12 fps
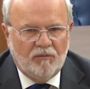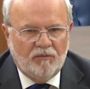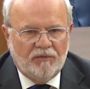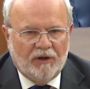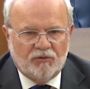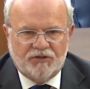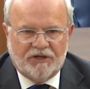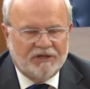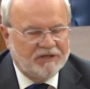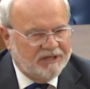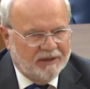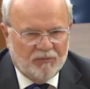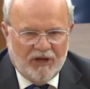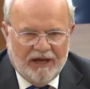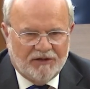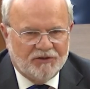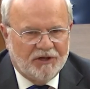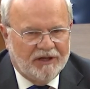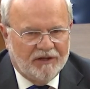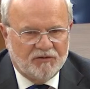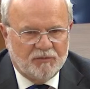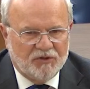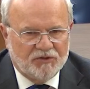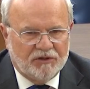there was a contempt action
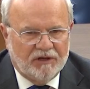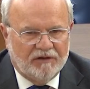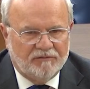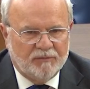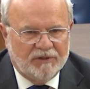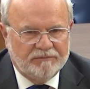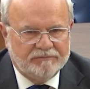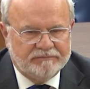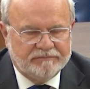against Mr. Huffman.